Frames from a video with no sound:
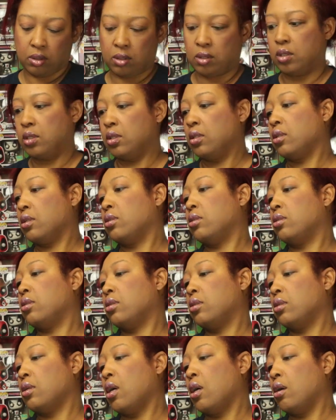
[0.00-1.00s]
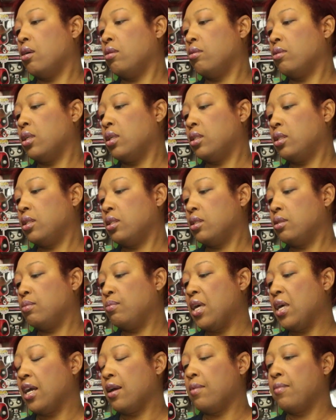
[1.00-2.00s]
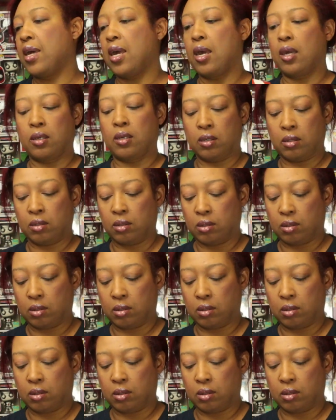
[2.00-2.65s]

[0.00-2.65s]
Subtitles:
This is Mega Man.